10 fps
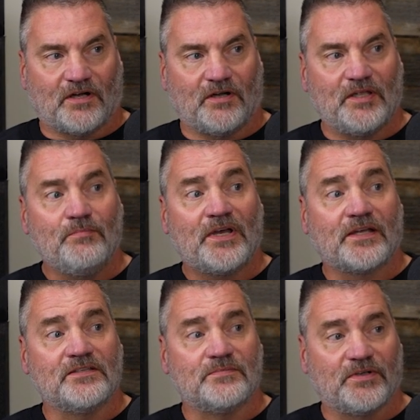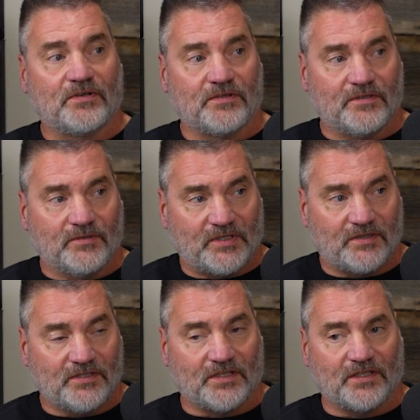Our impact is bigger than we
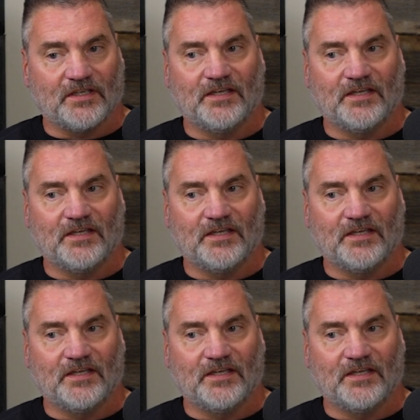think.